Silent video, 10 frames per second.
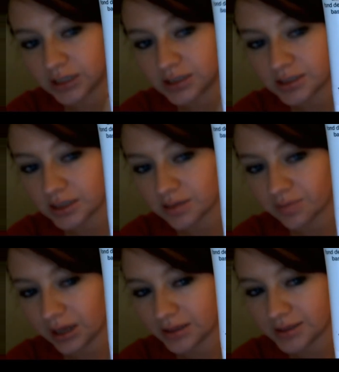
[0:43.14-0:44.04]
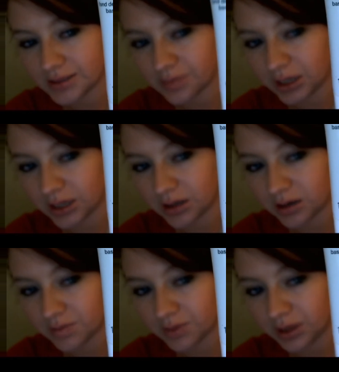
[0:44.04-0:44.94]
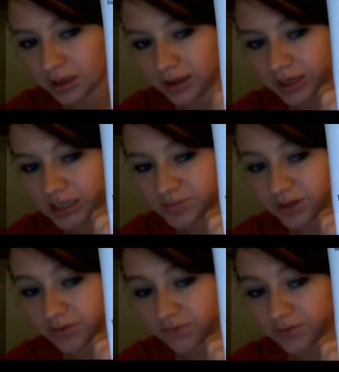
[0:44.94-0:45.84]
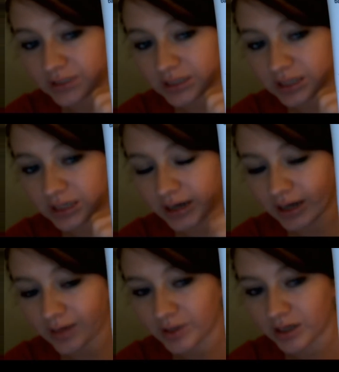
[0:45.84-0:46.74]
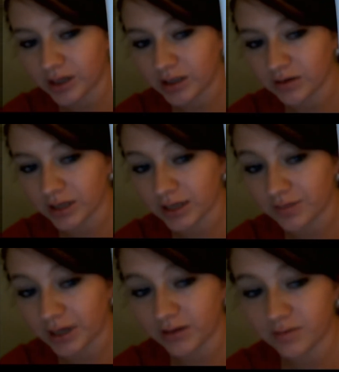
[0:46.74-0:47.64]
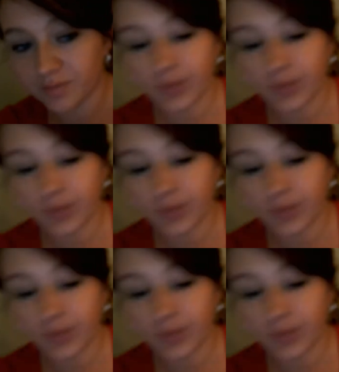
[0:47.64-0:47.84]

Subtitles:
Skin Balancing Makeup, SPF 15, and I'm in the color Light Pale.